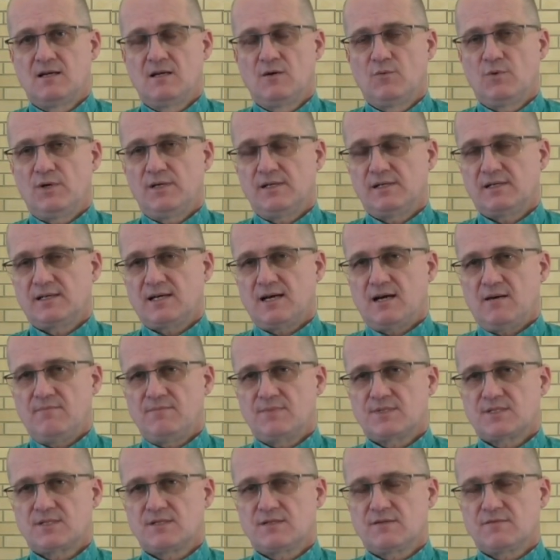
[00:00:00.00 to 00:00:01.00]
When it
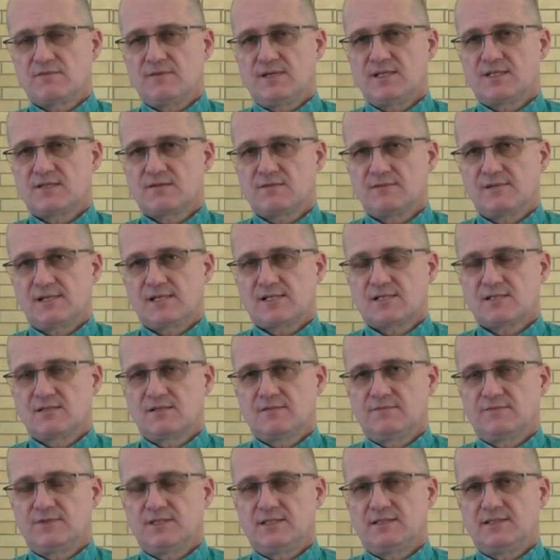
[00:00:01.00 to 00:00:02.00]
comes to the resurrection
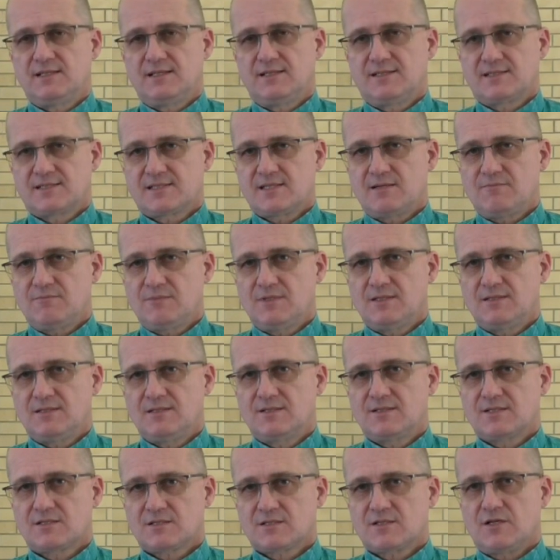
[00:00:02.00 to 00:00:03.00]
of the dead, someone
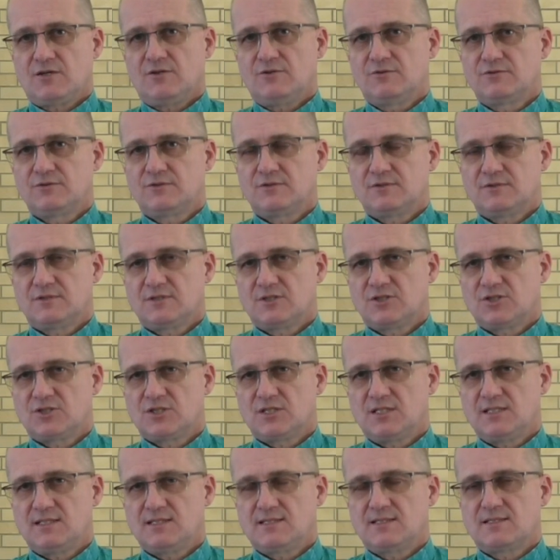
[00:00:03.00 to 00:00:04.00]
has told you that
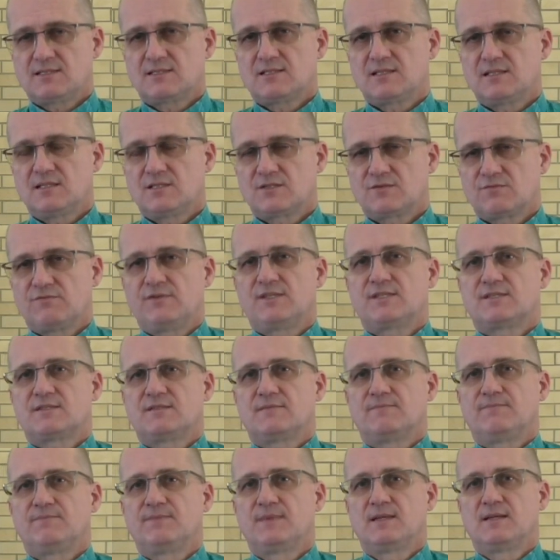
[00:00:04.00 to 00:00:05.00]
Jesus is
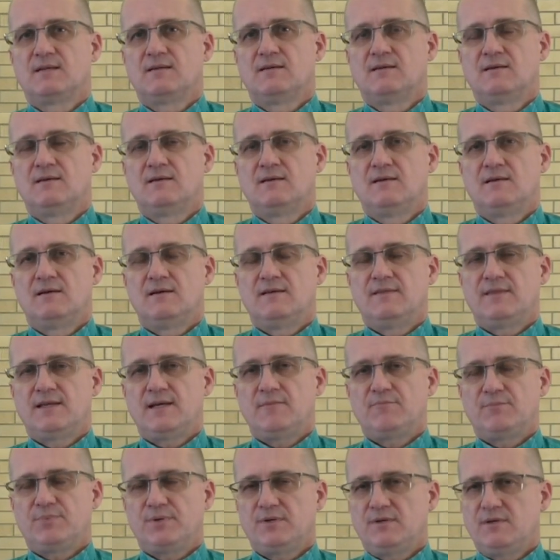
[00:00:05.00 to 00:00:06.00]
risen. And
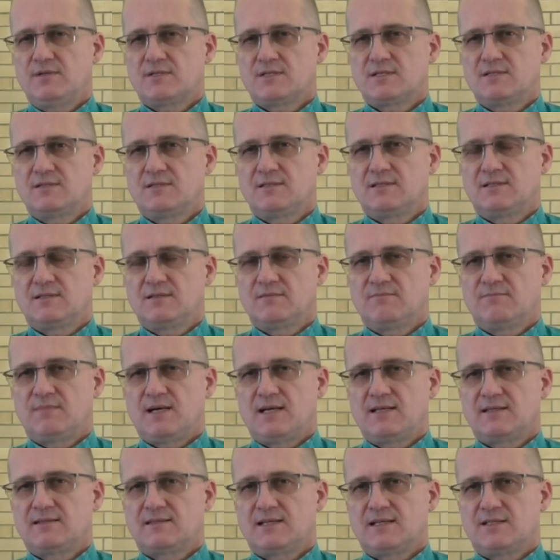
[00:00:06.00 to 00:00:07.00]
that person didn't
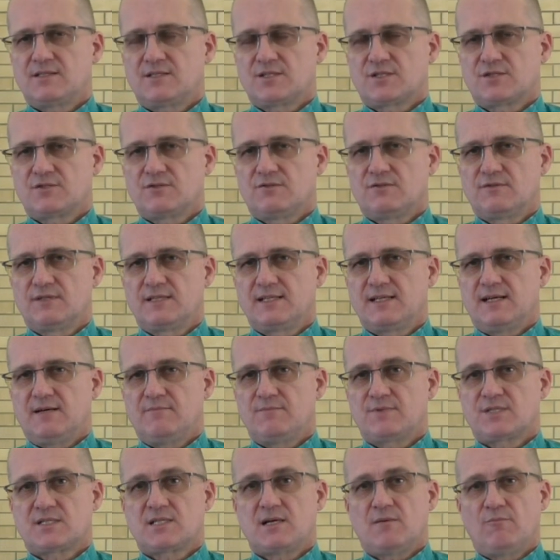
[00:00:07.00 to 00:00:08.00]
make that story
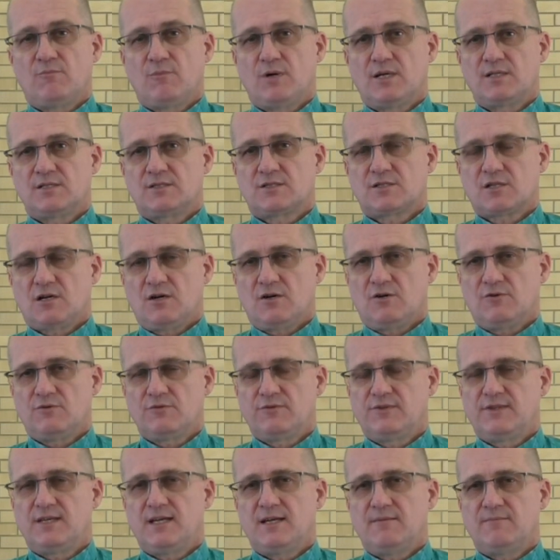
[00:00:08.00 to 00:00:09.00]
up. Someone
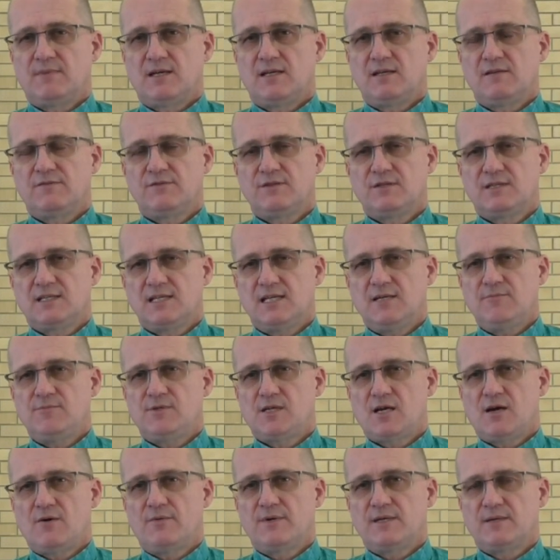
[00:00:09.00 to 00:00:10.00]
told them. And if you keep
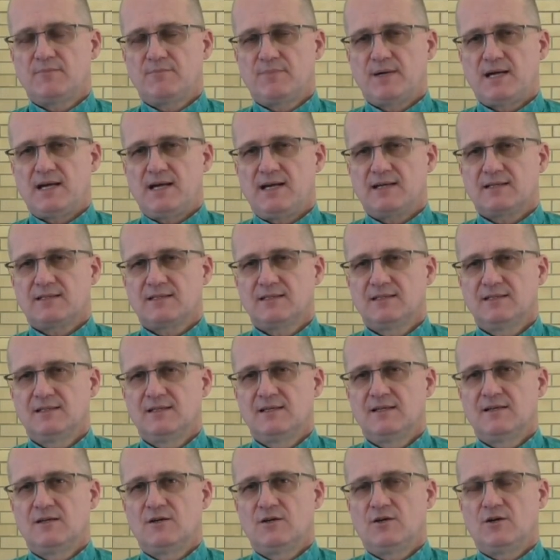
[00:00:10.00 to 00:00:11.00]
going back
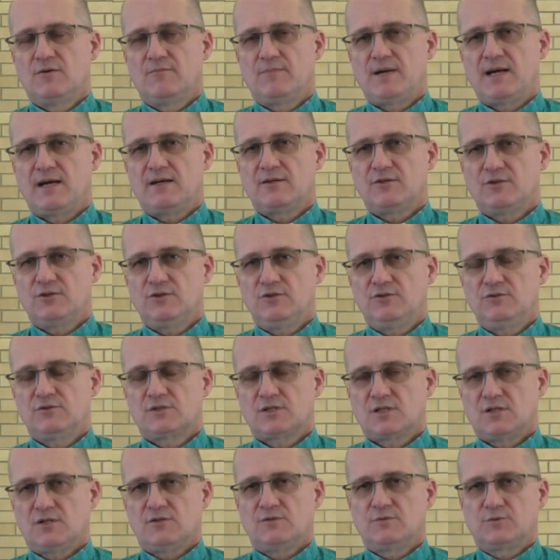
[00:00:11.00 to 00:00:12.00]
about who
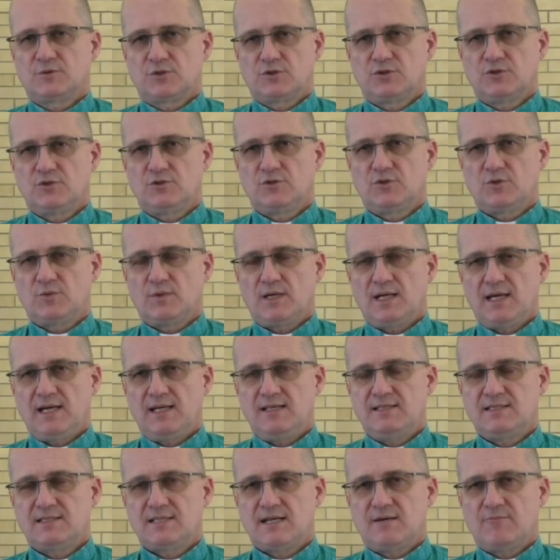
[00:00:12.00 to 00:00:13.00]
told who, you
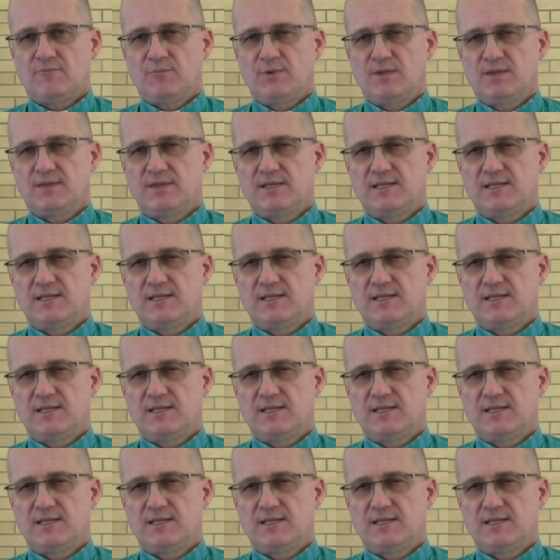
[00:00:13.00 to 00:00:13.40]
end up with